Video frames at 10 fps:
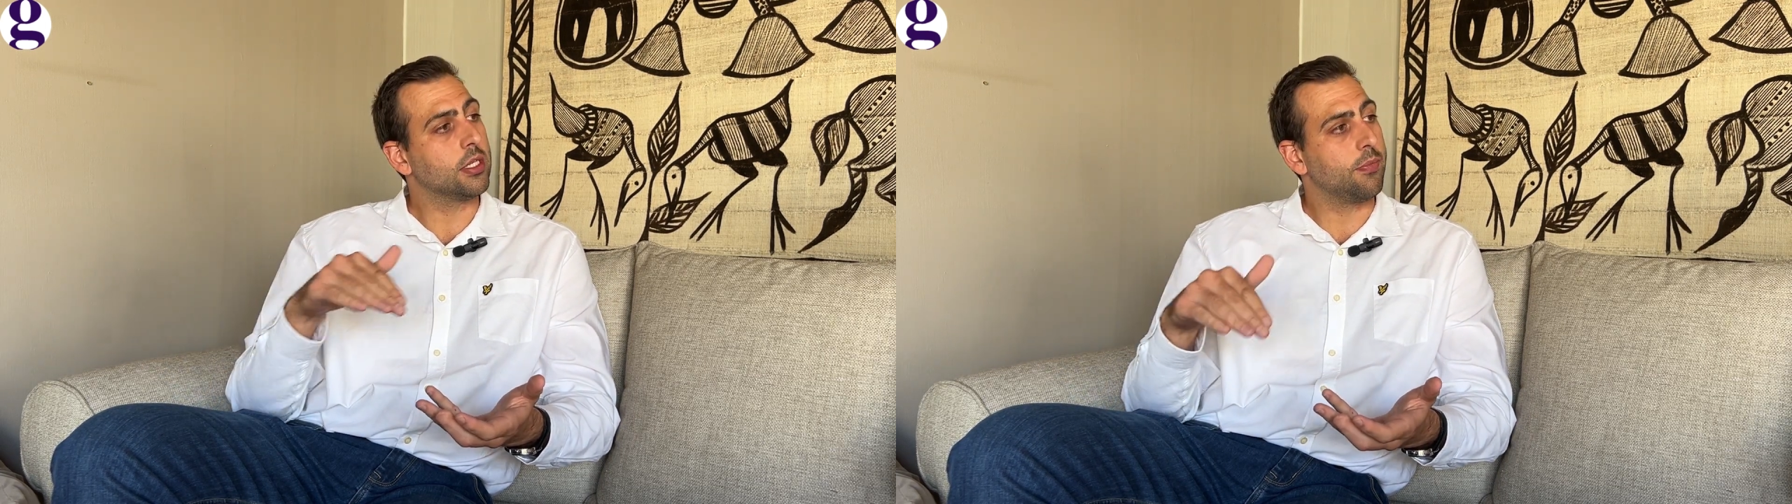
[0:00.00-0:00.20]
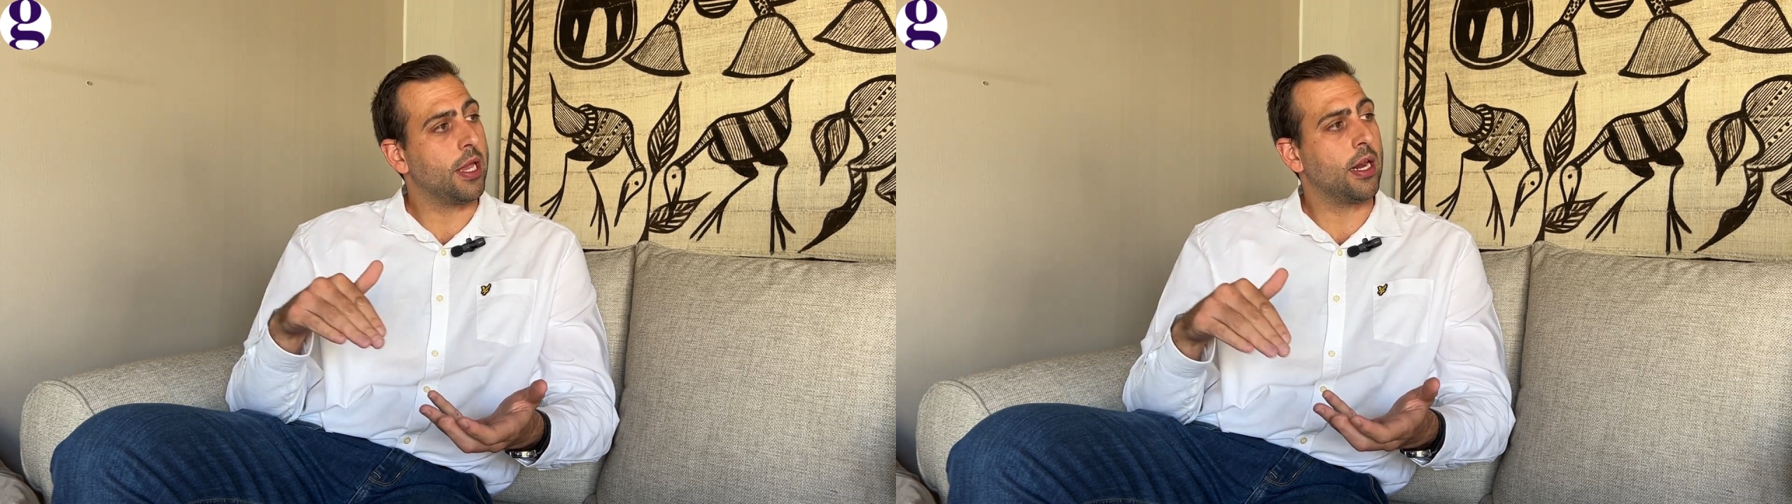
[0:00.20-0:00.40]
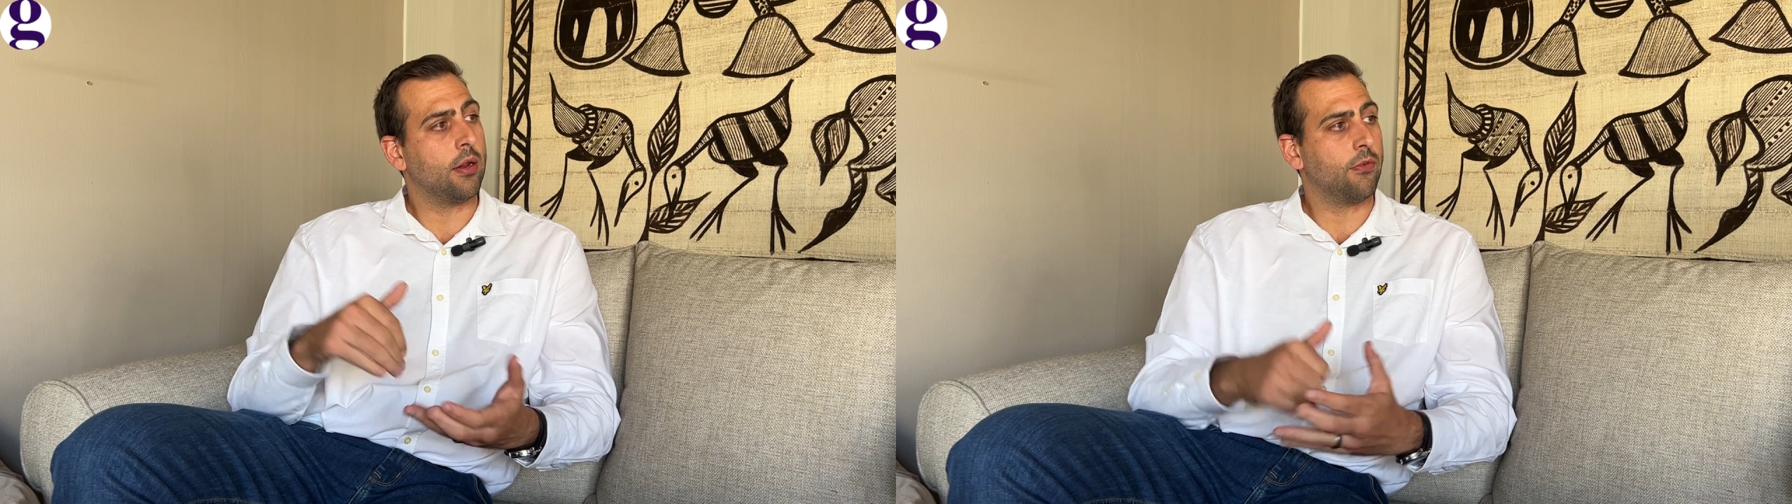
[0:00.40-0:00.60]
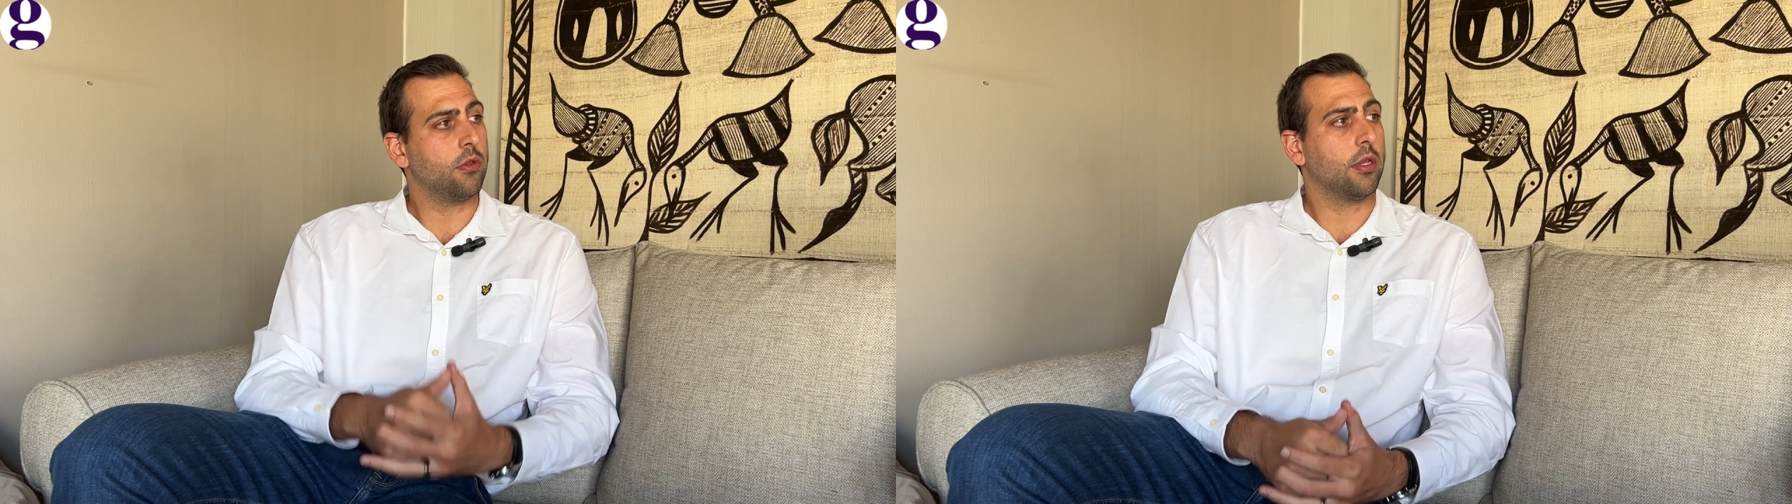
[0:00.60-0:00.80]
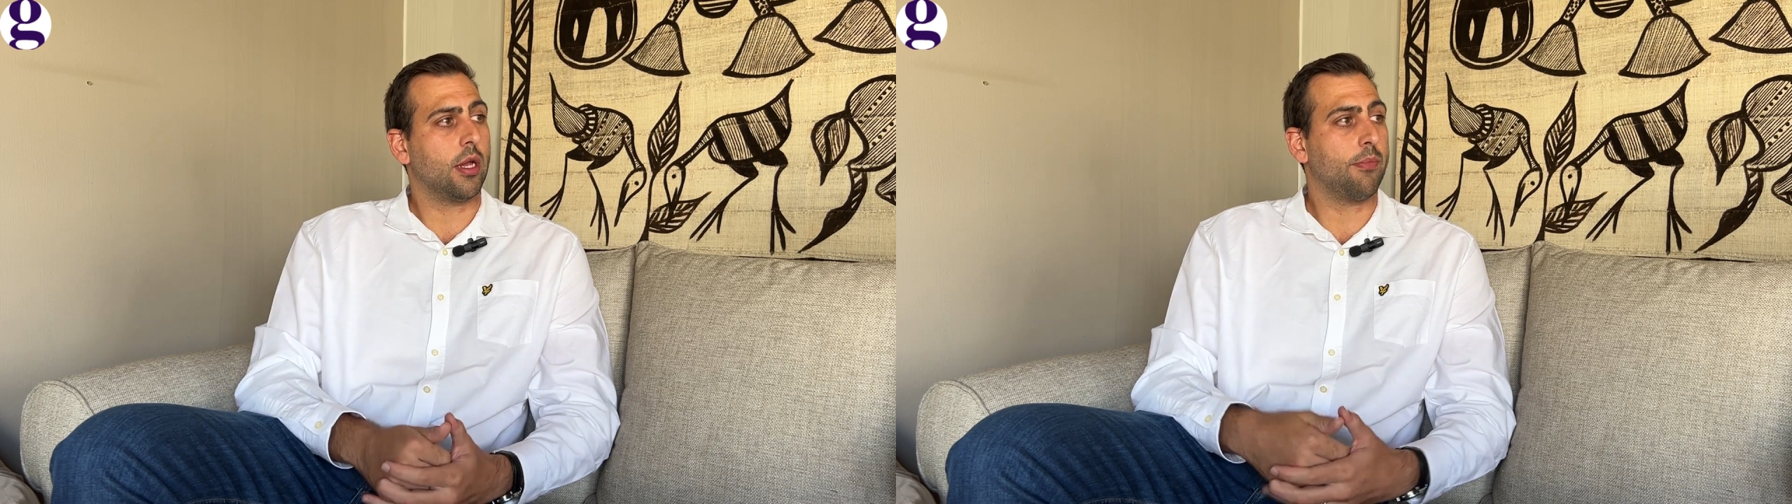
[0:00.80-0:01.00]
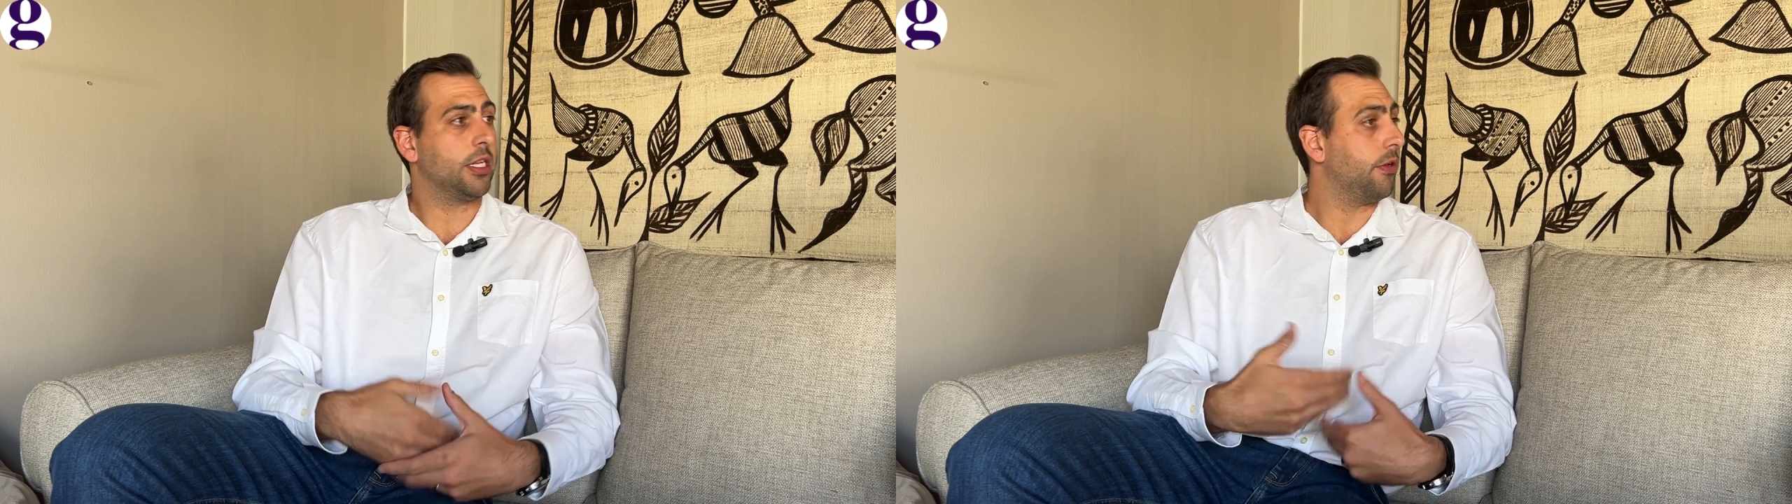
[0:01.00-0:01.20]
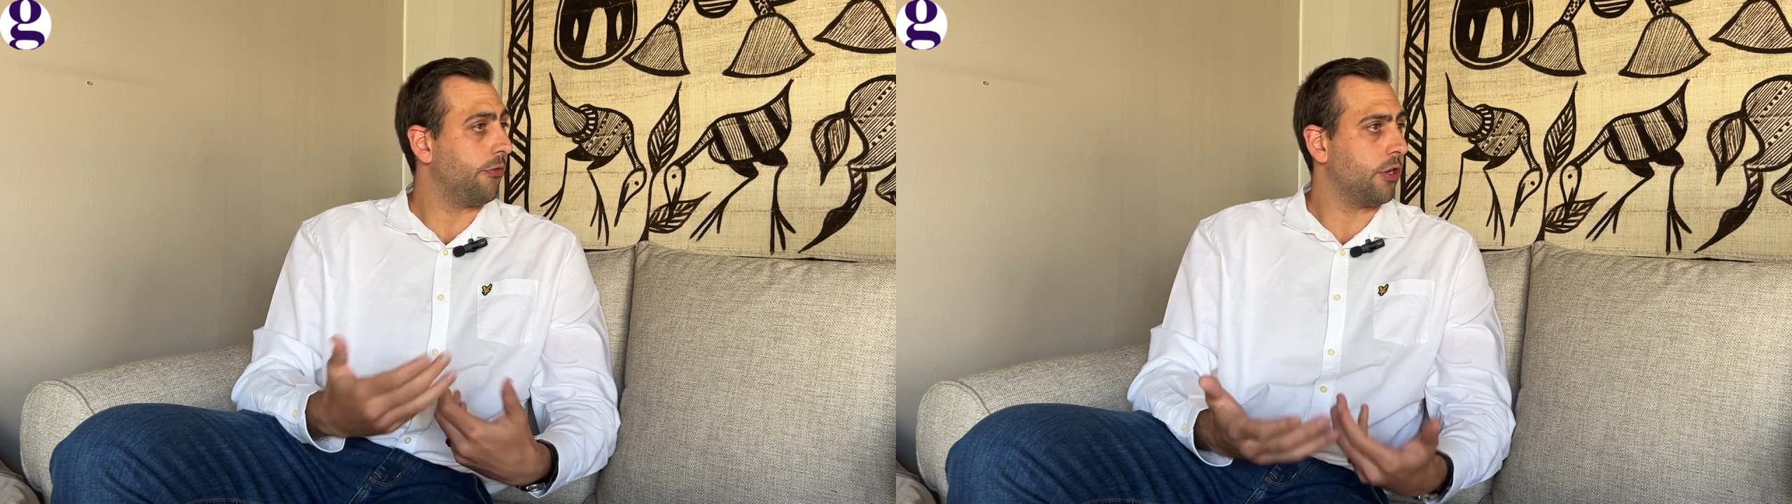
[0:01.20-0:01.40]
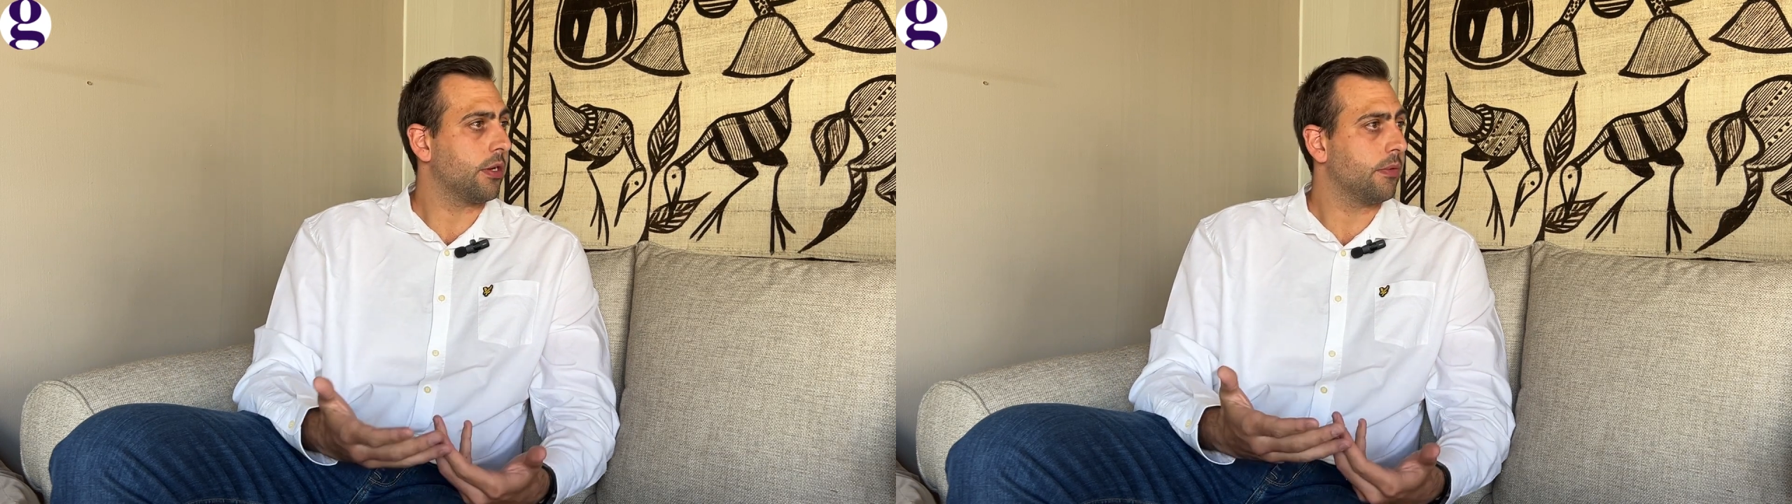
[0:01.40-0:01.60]
spare level a bit
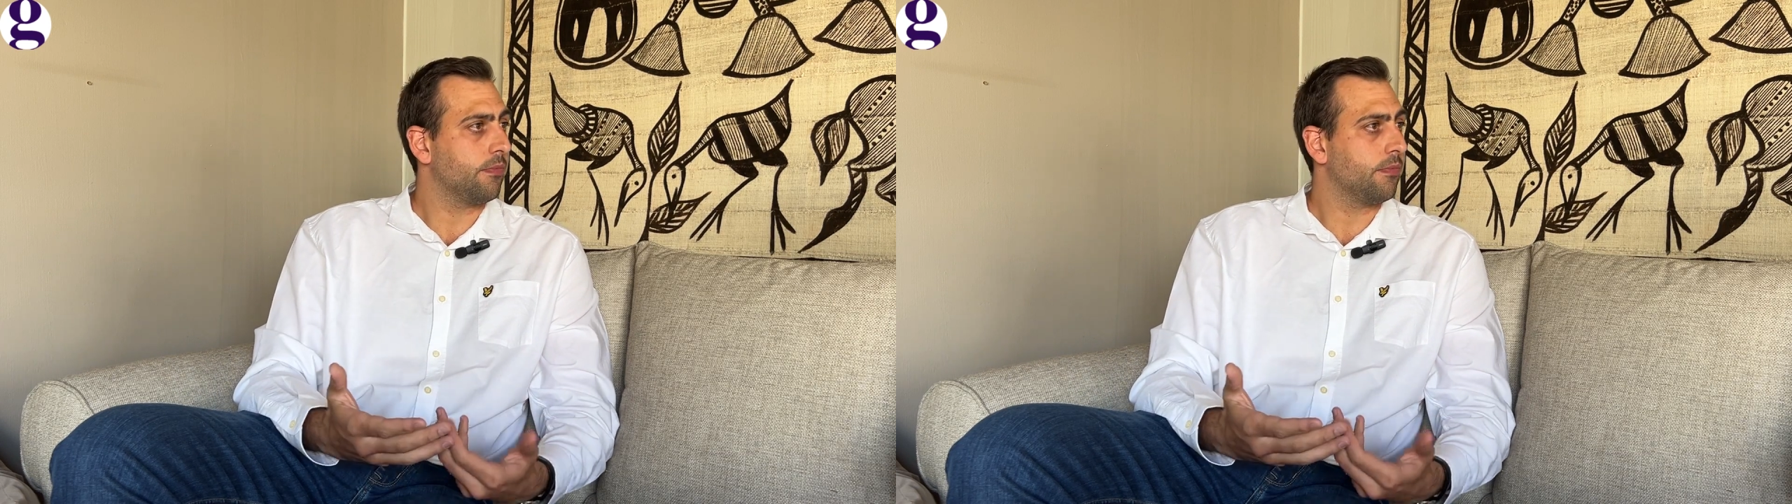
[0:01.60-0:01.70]
different.